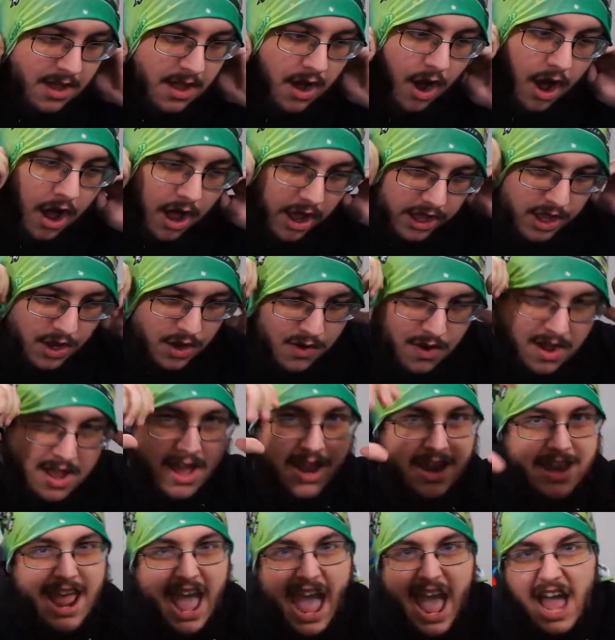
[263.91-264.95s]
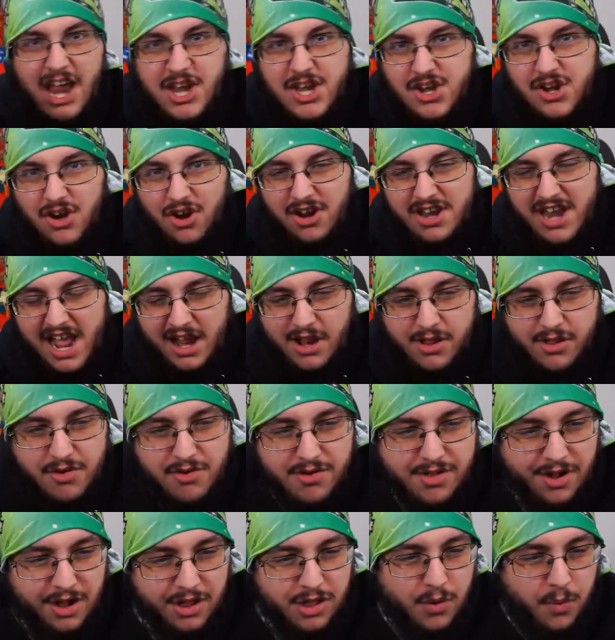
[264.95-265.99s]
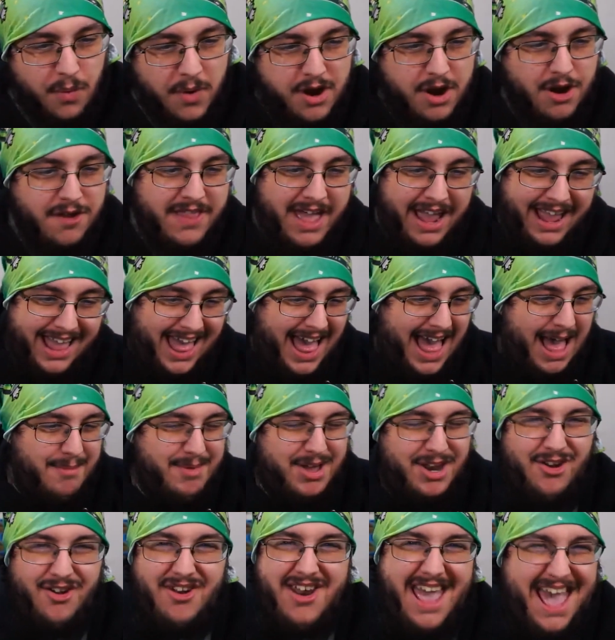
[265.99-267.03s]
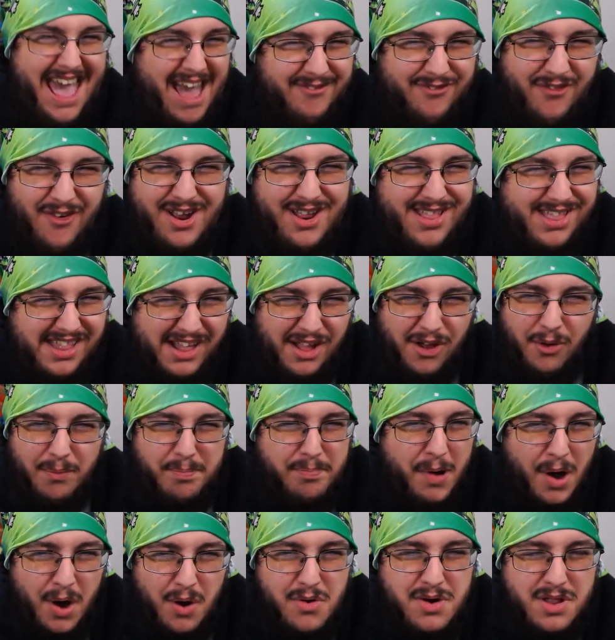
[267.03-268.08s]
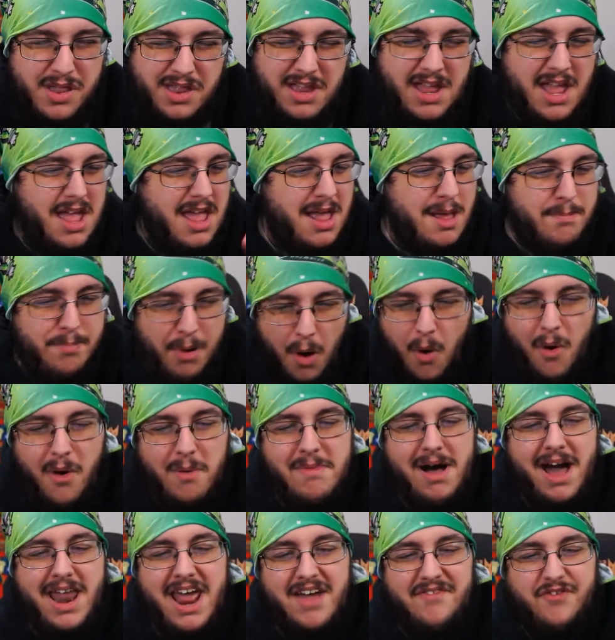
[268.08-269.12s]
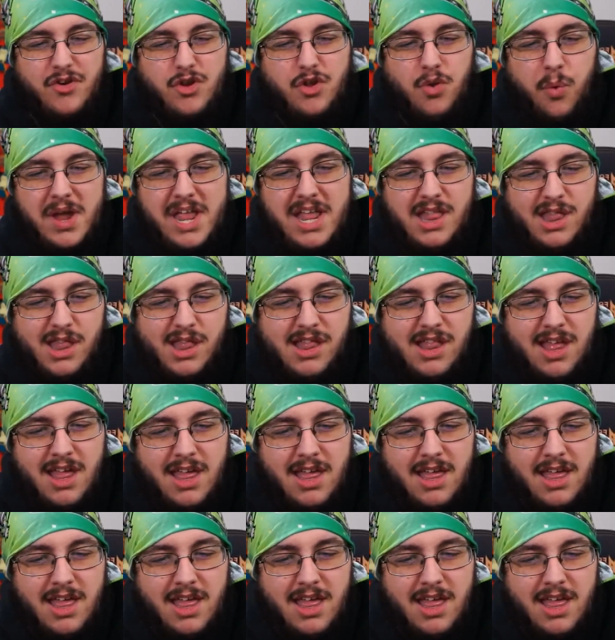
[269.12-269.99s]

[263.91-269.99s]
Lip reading: All you national Dexters on Twitter that comment on every single post Pokemon ever tweets,